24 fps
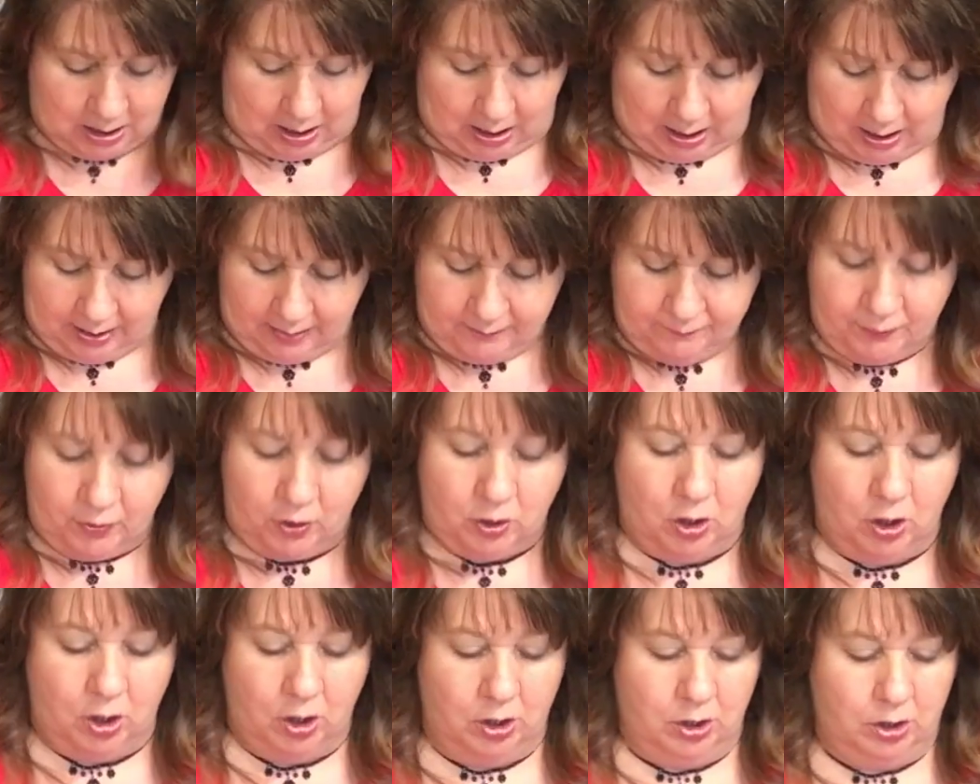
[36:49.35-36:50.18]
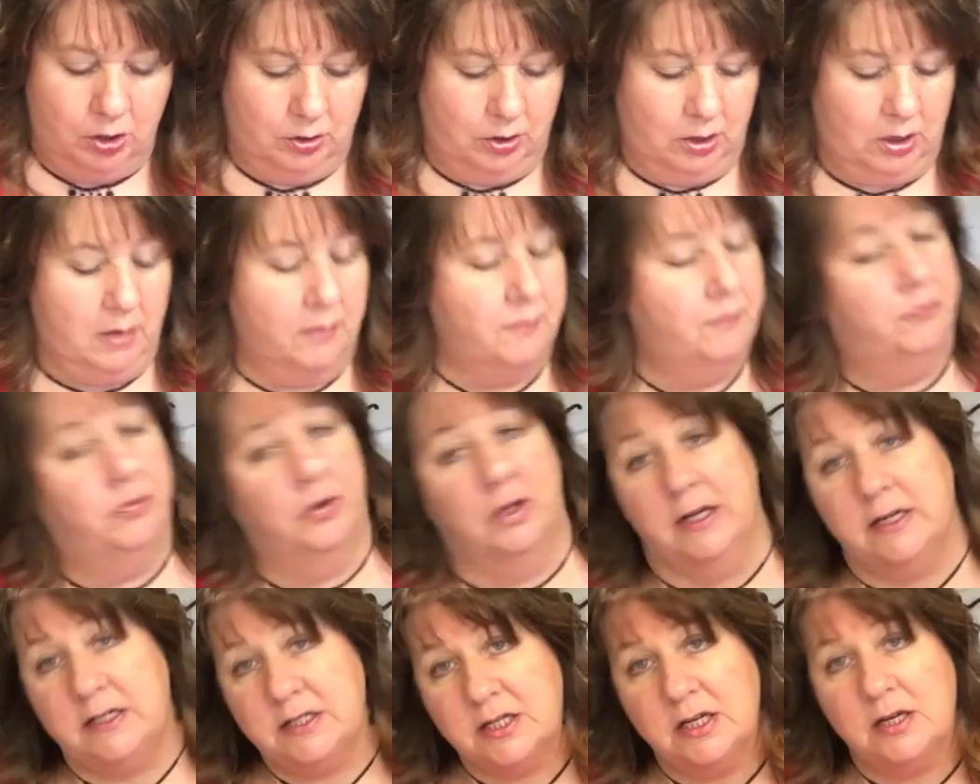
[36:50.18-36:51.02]
I've heard
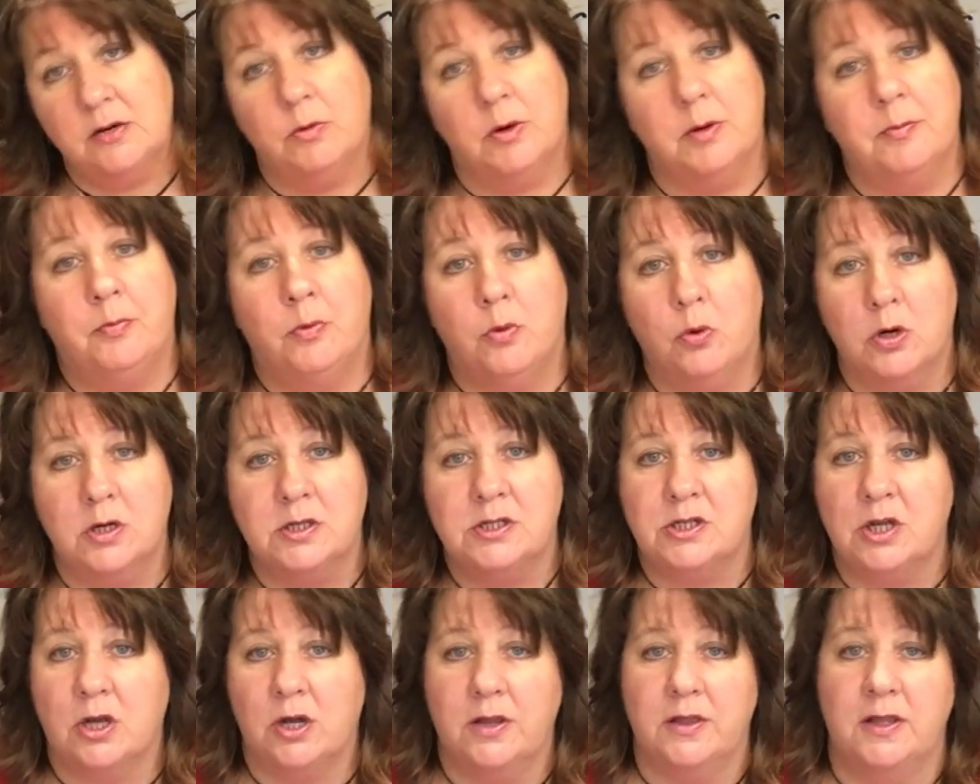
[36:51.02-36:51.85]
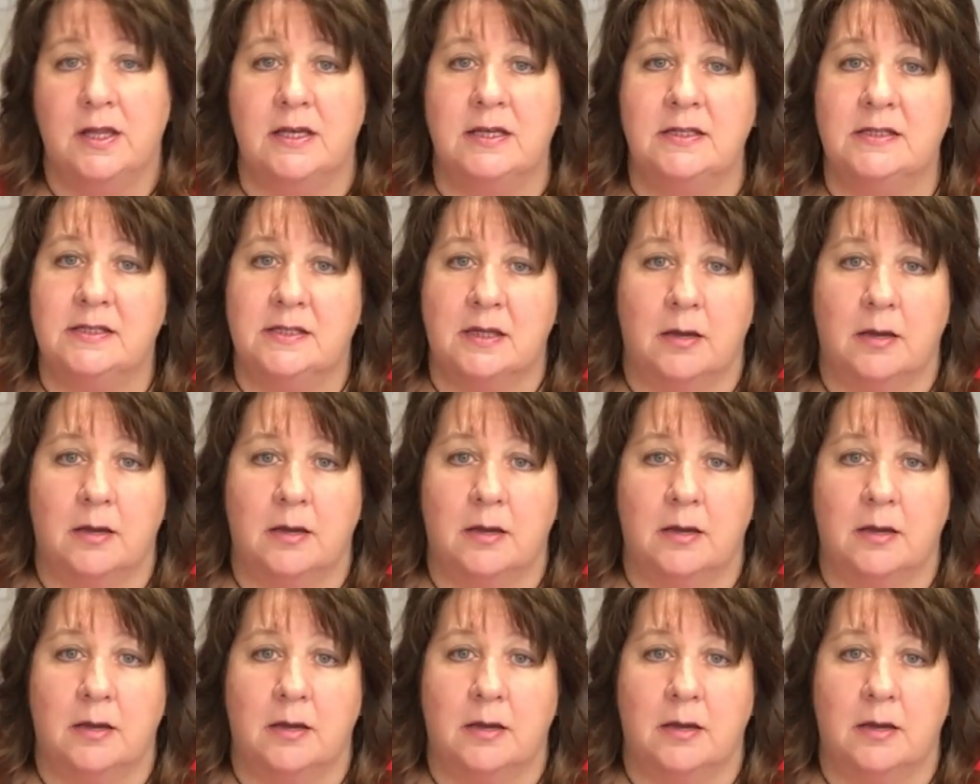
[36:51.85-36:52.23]
conflicting reports on this.